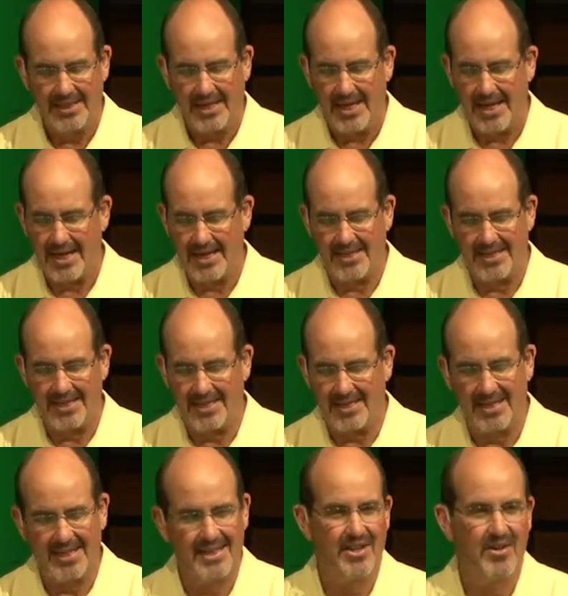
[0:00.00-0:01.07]
And uh,
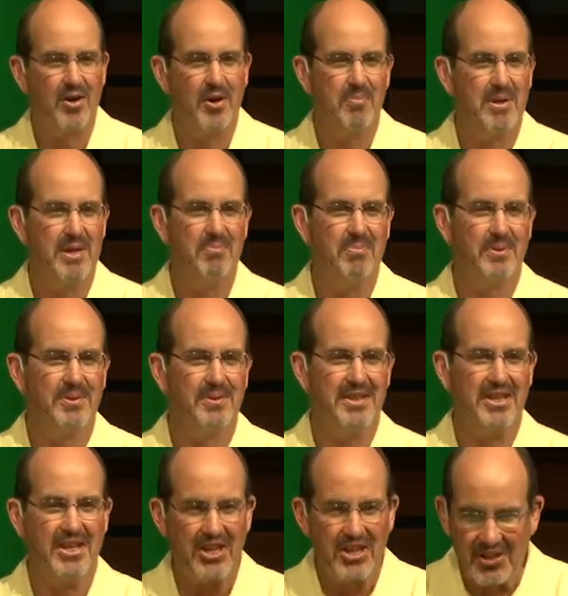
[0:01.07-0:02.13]
there are people
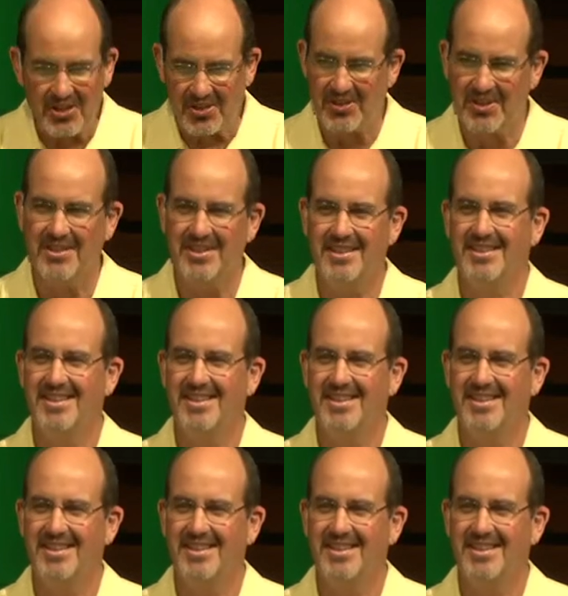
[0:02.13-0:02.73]
here